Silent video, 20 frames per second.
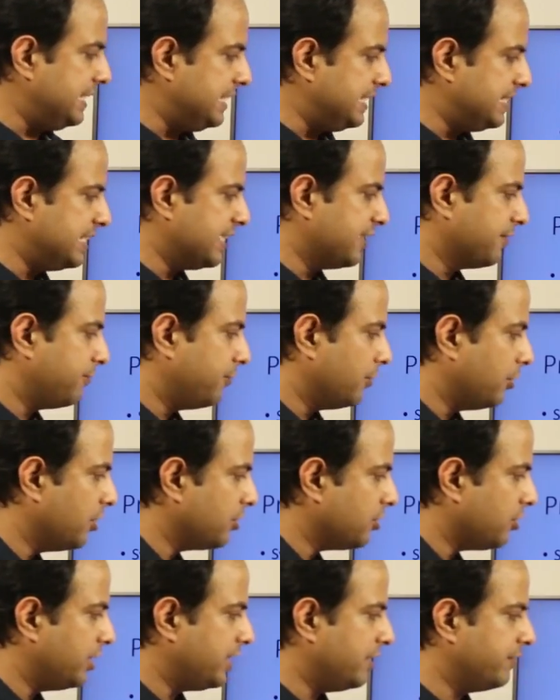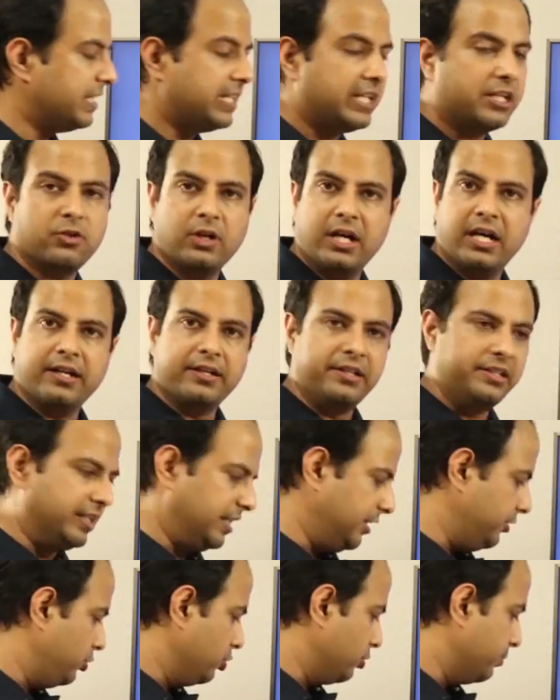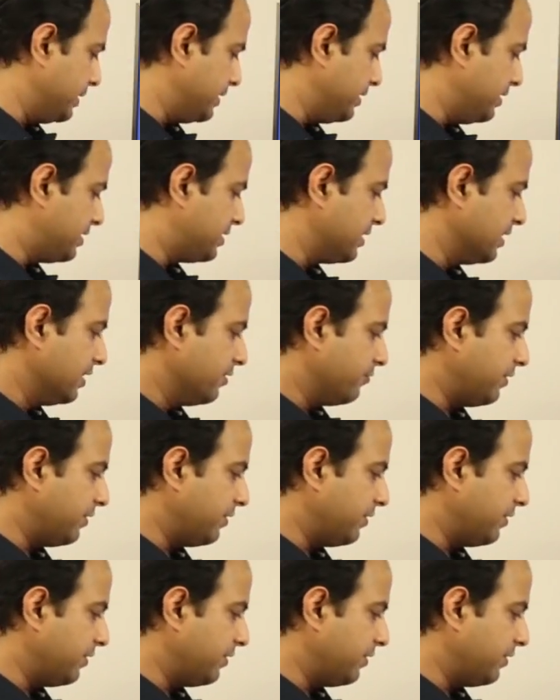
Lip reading: easier for or even require real humans.